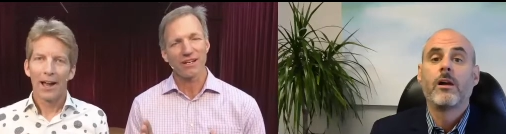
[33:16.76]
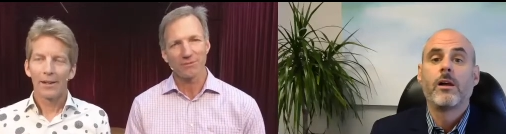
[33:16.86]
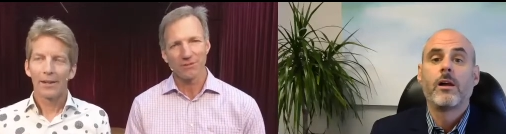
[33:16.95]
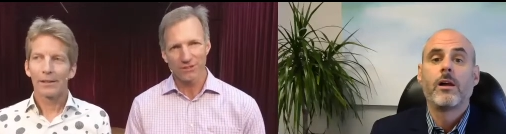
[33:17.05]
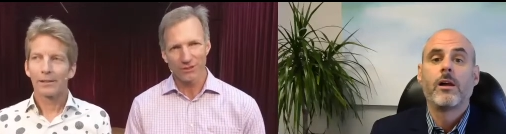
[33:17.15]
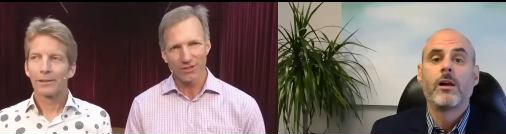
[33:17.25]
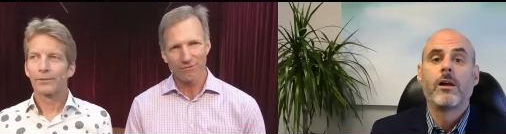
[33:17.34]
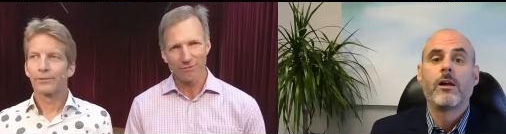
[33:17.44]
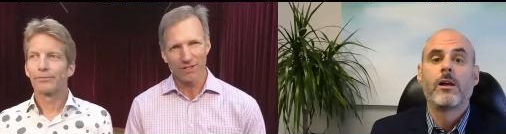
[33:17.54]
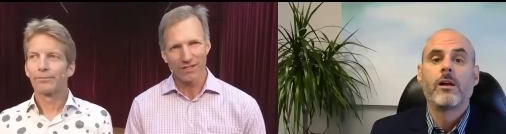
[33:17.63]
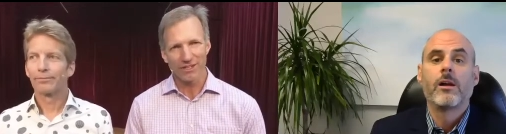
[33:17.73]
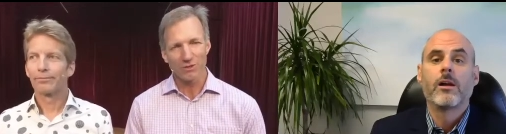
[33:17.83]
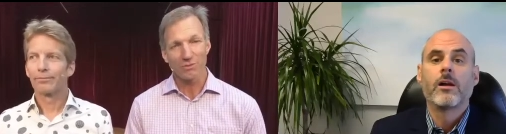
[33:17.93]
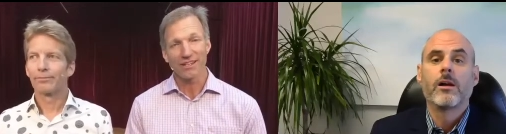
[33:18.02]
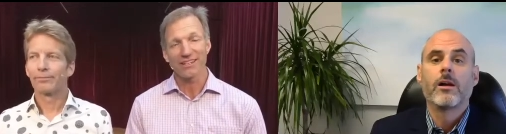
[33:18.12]
Speaker 1: to do that for many years, but
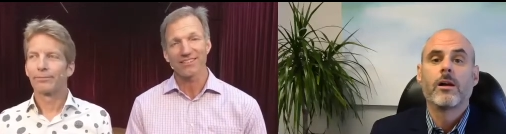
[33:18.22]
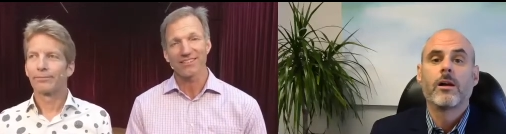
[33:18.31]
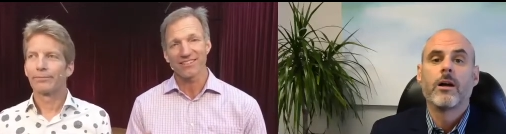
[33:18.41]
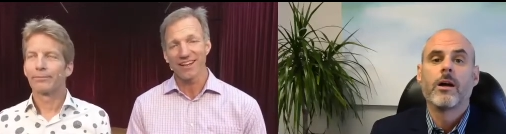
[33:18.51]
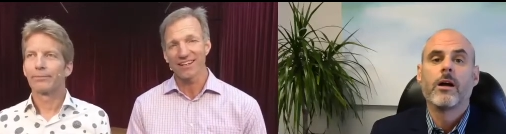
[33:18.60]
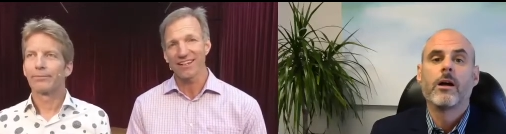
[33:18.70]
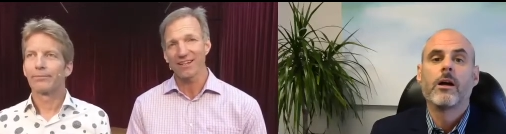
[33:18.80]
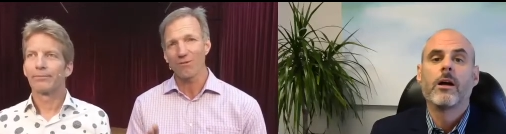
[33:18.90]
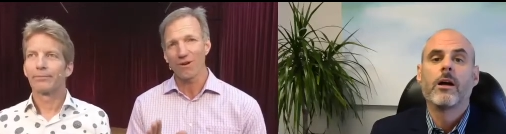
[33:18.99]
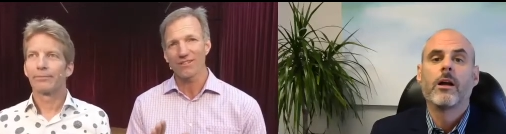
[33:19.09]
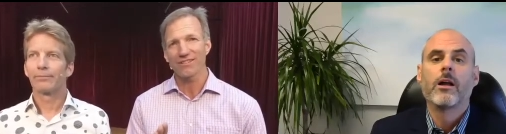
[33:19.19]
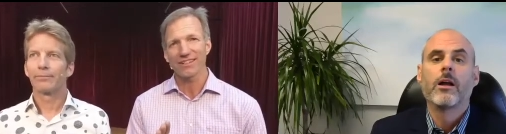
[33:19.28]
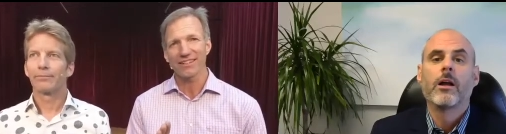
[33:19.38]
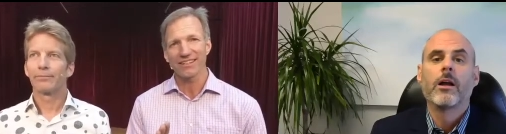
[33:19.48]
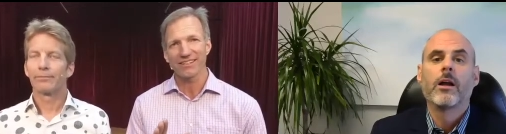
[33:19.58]
he's decided he wants to
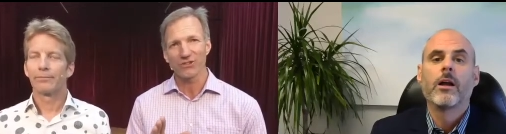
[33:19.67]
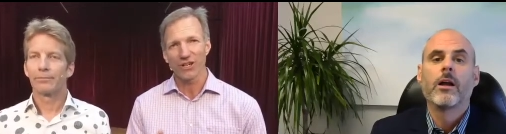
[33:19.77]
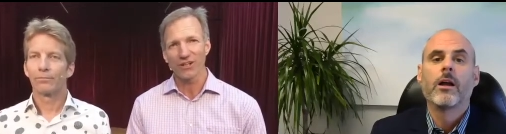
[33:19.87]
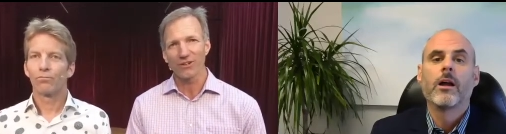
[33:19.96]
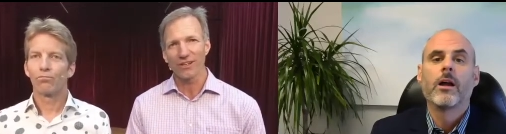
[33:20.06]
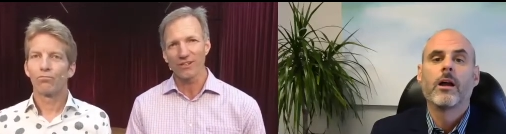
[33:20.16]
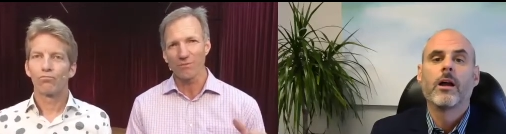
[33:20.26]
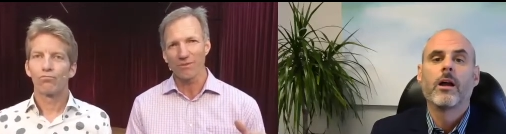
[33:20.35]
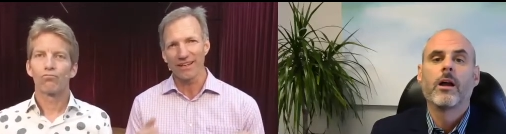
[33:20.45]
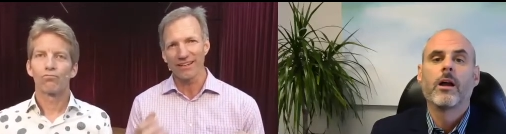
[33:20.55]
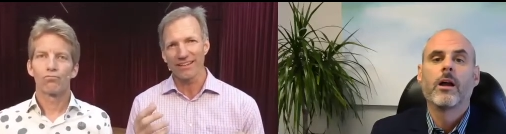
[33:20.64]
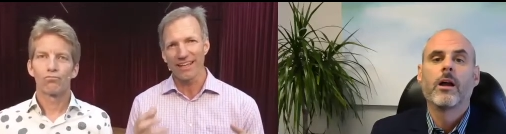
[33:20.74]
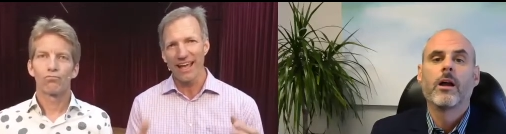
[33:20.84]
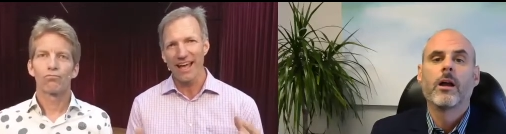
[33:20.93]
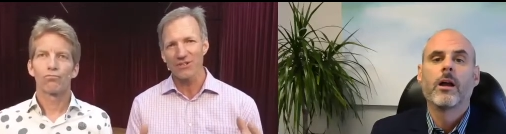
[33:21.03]
juggle as and
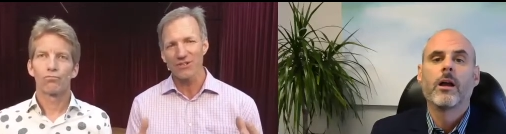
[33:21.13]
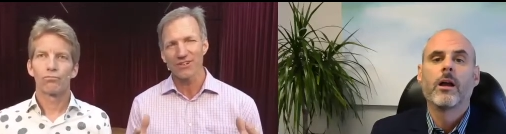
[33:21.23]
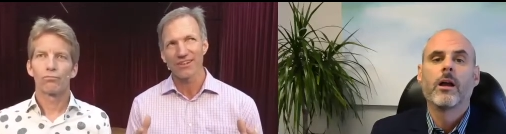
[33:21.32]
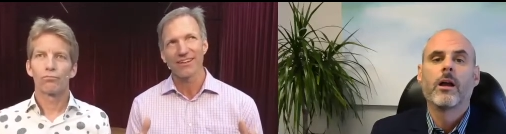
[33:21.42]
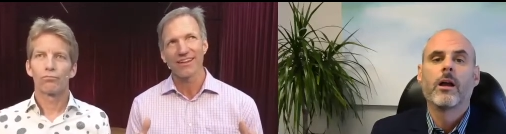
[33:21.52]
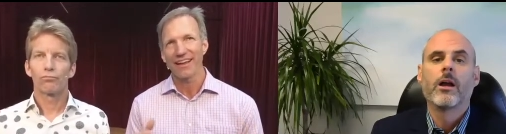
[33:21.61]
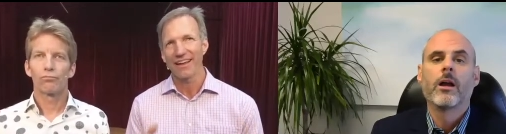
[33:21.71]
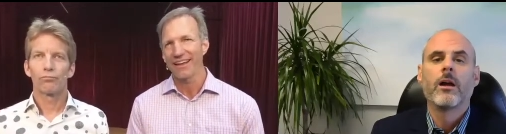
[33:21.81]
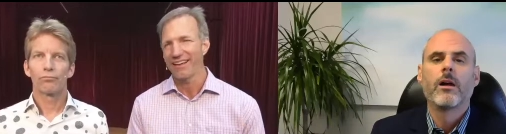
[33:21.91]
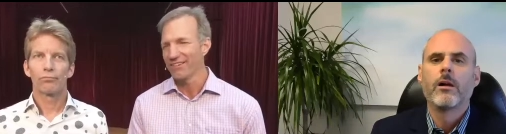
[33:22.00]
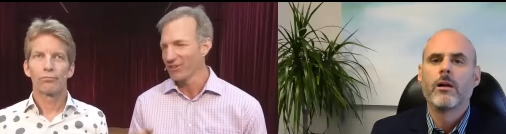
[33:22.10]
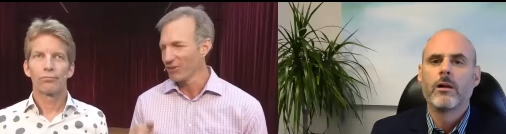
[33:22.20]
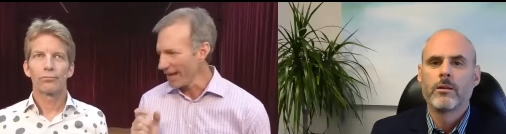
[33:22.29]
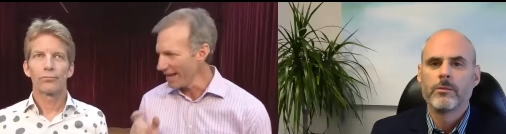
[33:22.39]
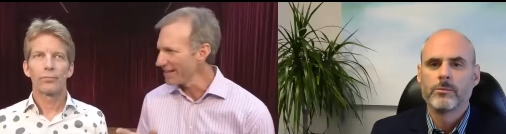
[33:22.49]
catch. Your
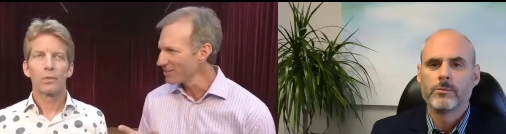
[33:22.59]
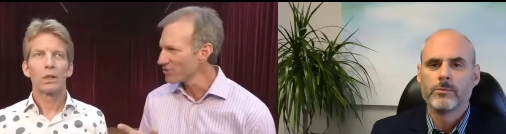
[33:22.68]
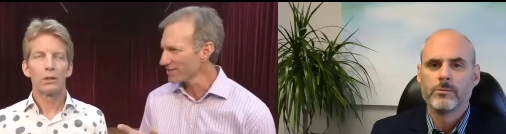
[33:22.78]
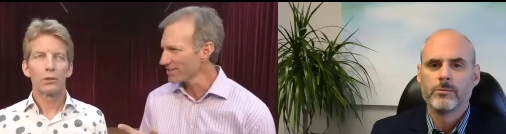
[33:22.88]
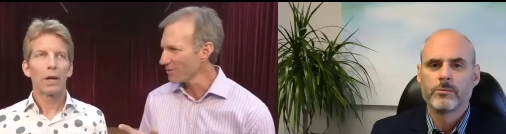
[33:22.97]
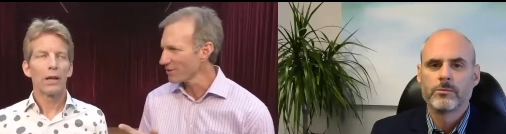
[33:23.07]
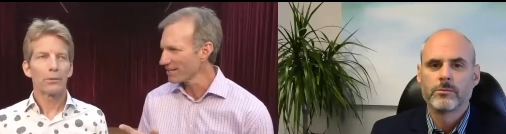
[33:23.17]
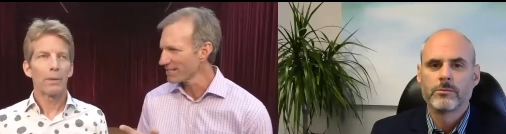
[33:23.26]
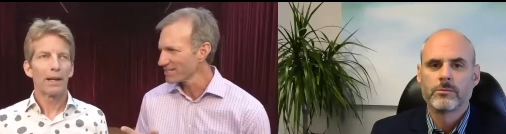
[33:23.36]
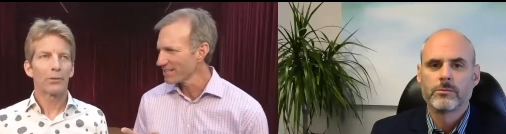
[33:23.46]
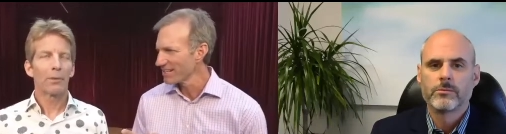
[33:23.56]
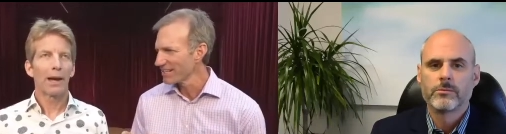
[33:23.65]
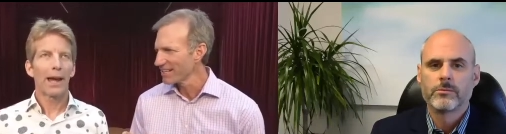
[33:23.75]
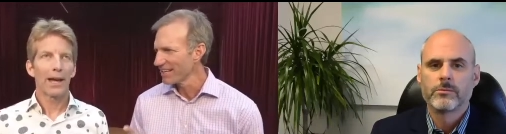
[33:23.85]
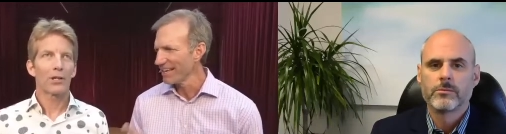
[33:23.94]
age?
Speaker 2: Is that as many as my
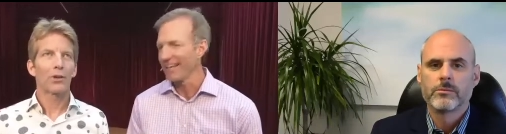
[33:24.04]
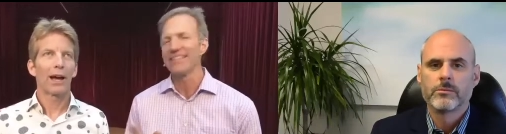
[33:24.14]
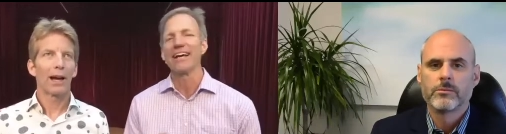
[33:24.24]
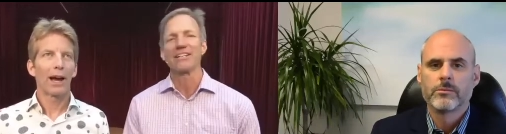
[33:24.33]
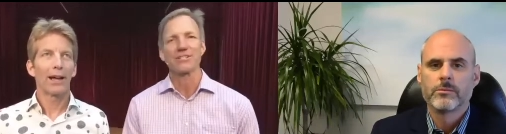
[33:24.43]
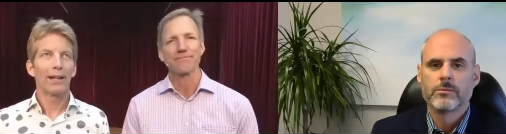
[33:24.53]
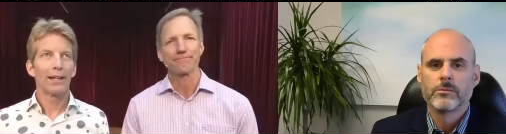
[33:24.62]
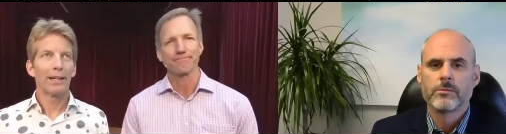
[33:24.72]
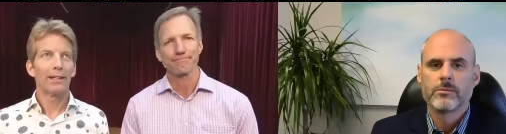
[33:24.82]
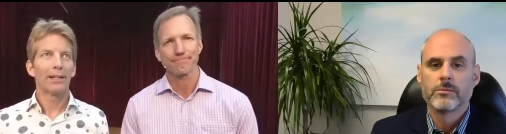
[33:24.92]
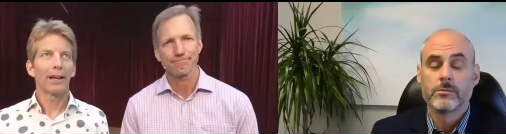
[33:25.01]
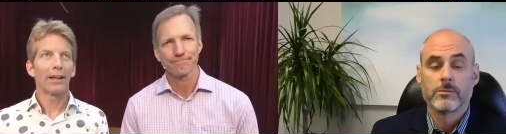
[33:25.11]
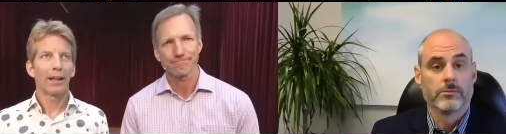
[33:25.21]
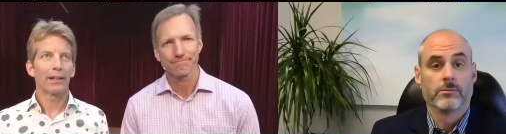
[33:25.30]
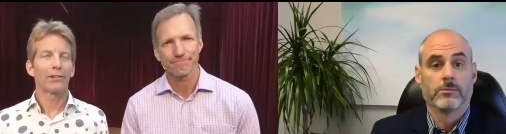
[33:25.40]
age. So uh, yes. I, I need,
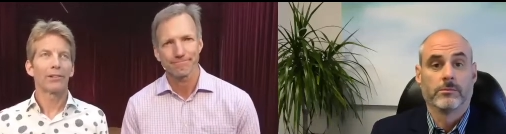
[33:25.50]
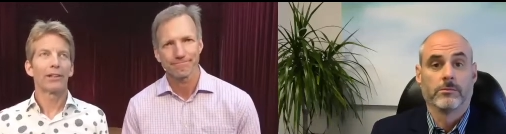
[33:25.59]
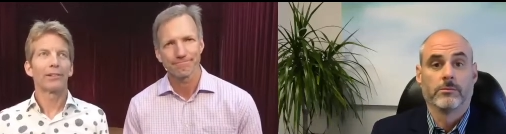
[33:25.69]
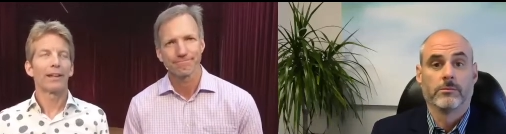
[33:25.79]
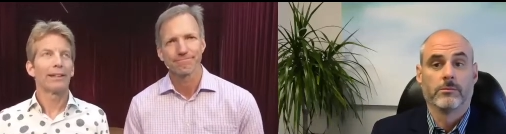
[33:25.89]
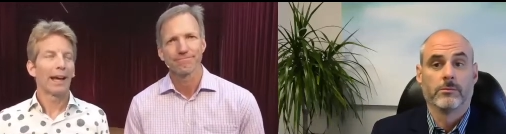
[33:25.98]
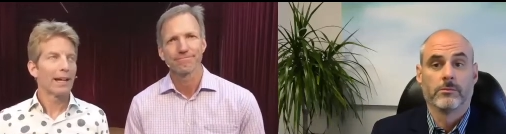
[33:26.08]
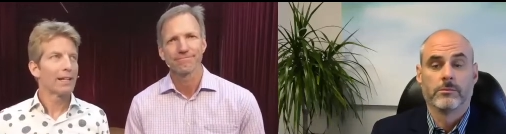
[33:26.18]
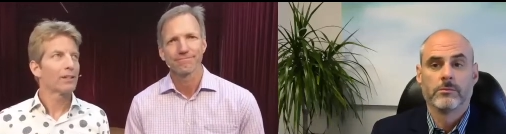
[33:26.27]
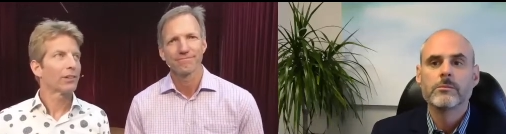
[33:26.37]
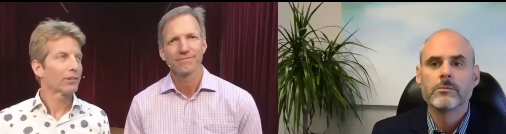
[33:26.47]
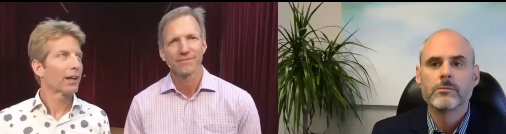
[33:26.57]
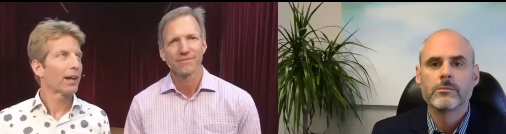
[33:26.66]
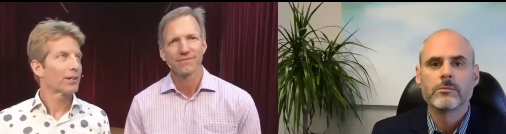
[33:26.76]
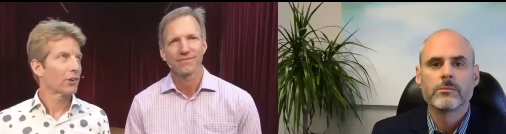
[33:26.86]
uh, let's see, is it ninety-six
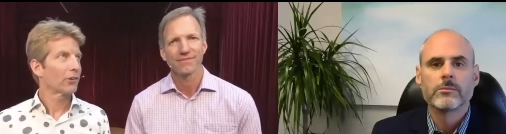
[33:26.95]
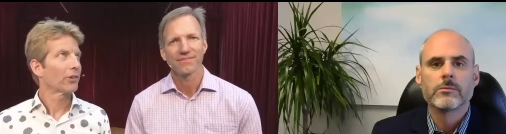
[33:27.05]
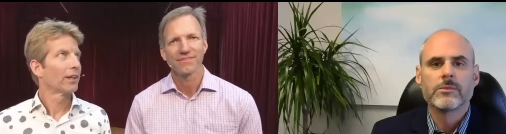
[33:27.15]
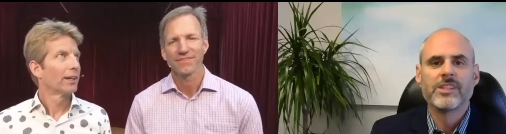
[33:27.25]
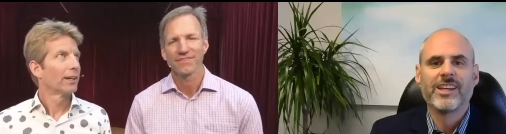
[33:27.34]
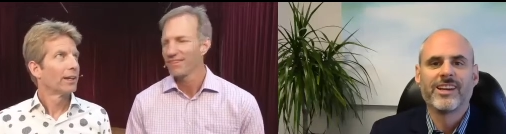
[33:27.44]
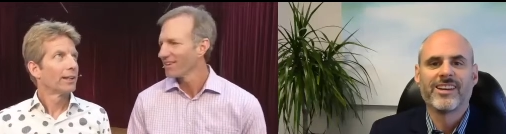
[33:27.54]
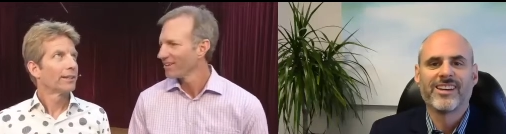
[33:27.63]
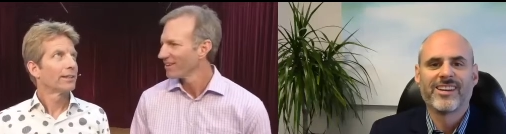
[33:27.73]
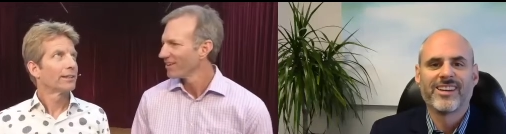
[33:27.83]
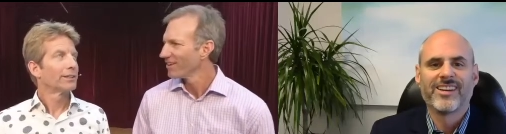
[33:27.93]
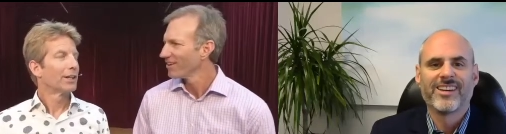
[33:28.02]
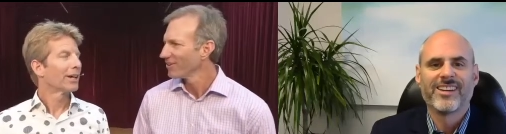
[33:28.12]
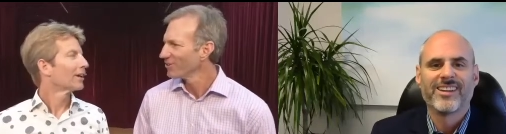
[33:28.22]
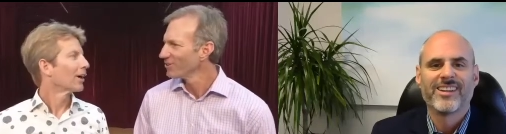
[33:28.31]
catches?
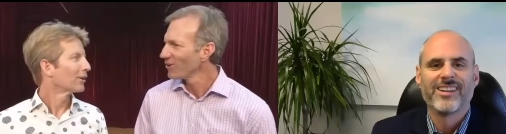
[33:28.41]
Speaker 1: You don't okay,